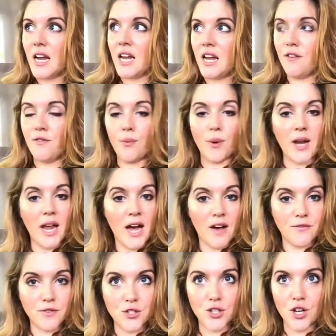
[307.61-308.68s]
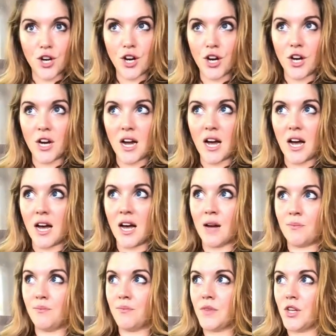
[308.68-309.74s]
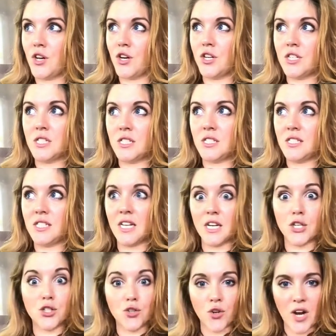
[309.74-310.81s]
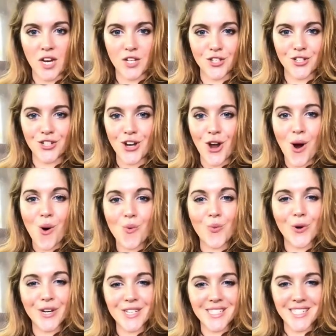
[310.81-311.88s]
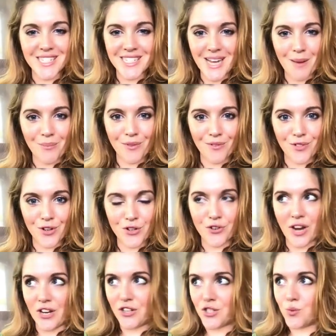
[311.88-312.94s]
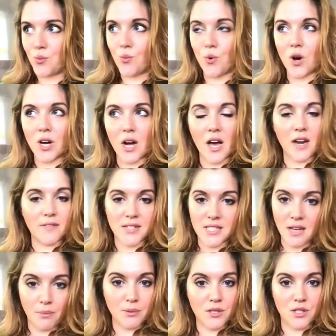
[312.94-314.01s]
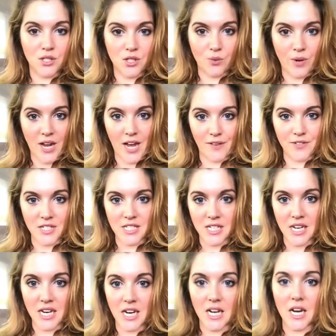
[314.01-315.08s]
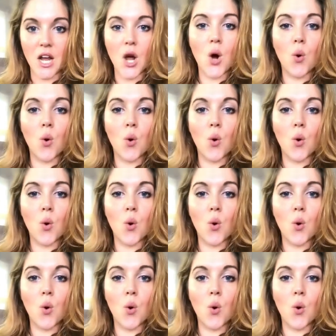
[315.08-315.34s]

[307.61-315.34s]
If we have to dig a trench, what is the depth of the trench, what kind of substance do we have to dig it in,